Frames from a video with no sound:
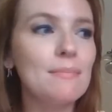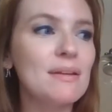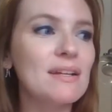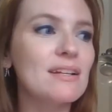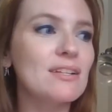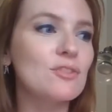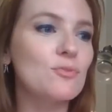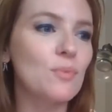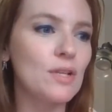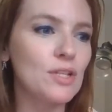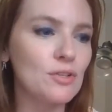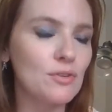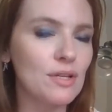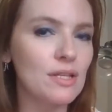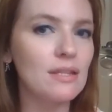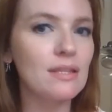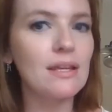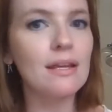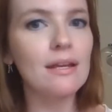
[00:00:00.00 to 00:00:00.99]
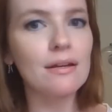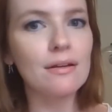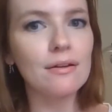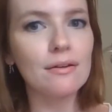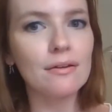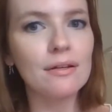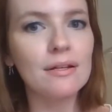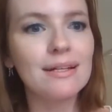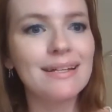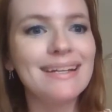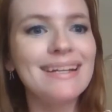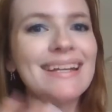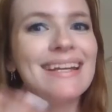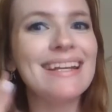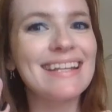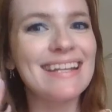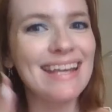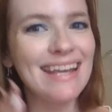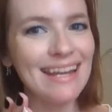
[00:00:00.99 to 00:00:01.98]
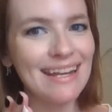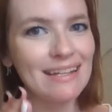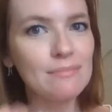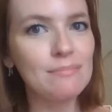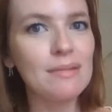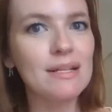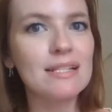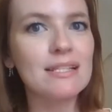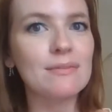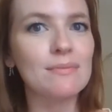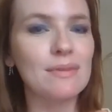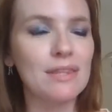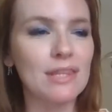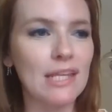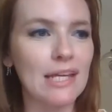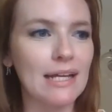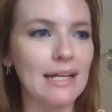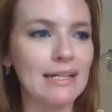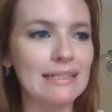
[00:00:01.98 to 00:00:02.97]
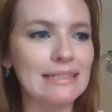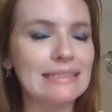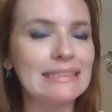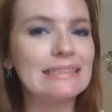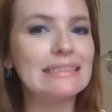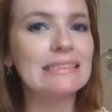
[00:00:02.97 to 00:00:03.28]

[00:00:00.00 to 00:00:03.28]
because when you're in the air, it can mess with that.